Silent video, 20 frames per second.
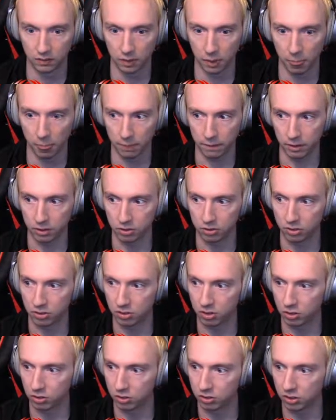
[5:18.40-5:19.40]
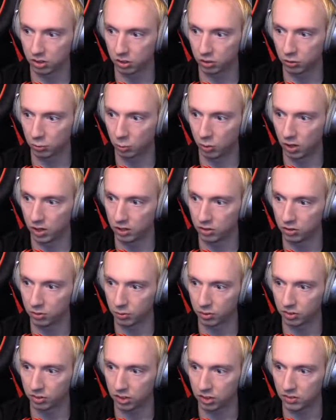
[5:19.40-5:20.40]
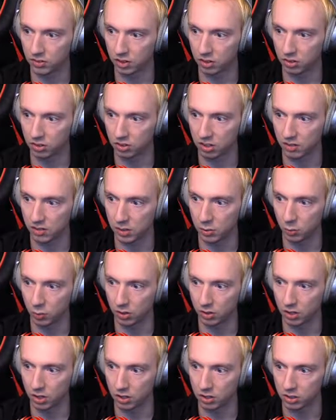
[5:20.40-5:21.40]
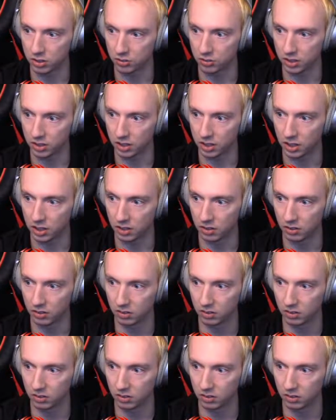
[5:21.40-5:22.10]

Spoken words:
There's the 0.61, so we're safe down to 7,100 feet now.